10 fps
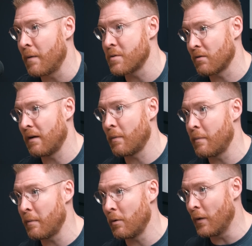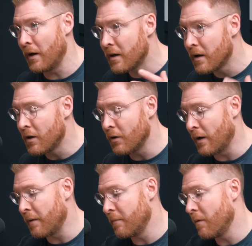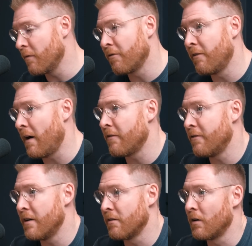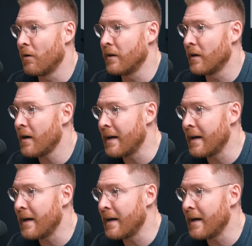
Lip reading: I'm surrounded by people who are far further along than I